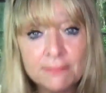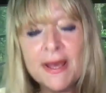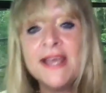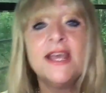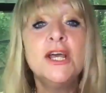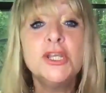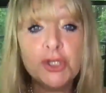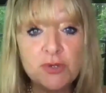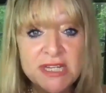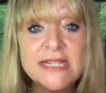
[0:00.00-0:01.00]
Mate,
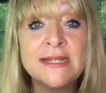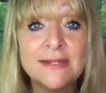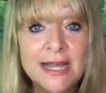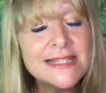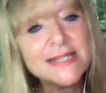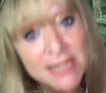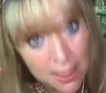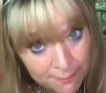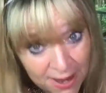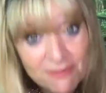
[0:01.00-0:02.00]
you didn't, because
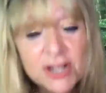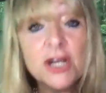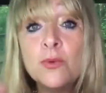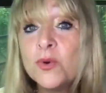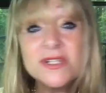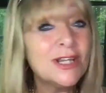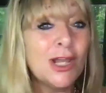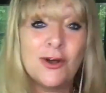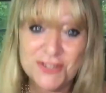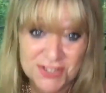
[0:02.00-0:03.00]
America wasn't
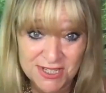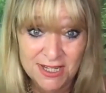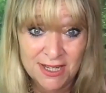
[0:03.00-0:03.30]
lost.